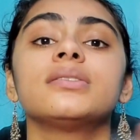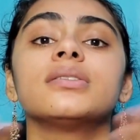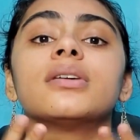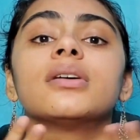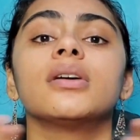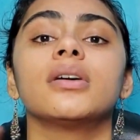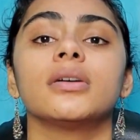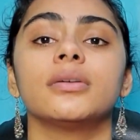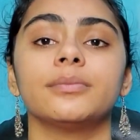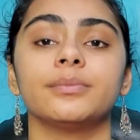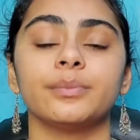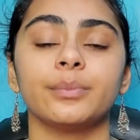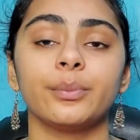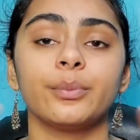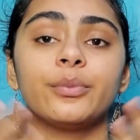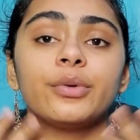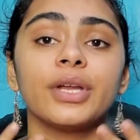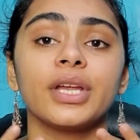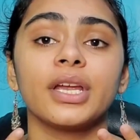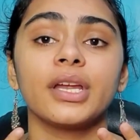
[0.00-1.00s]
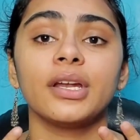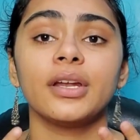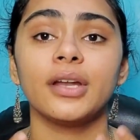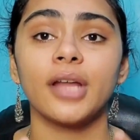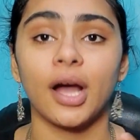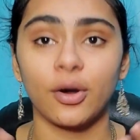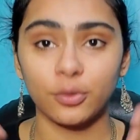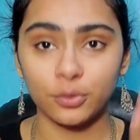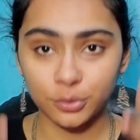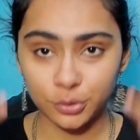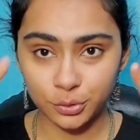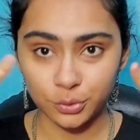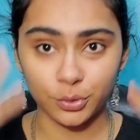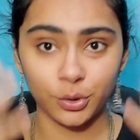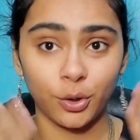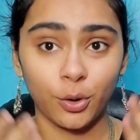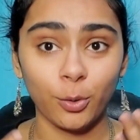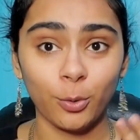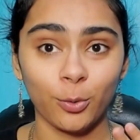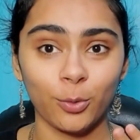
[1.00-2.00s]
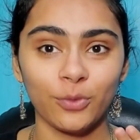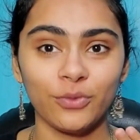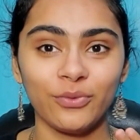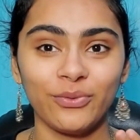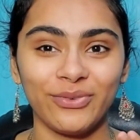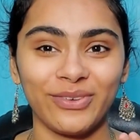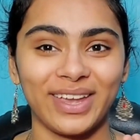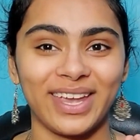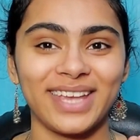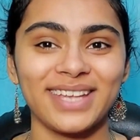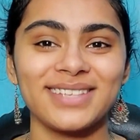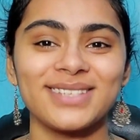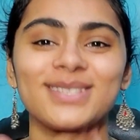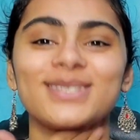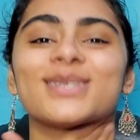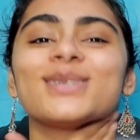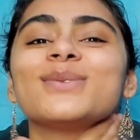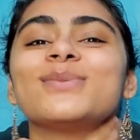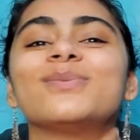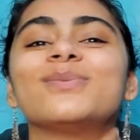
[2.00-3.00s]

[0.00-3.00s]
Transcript: bring it down to your whole face.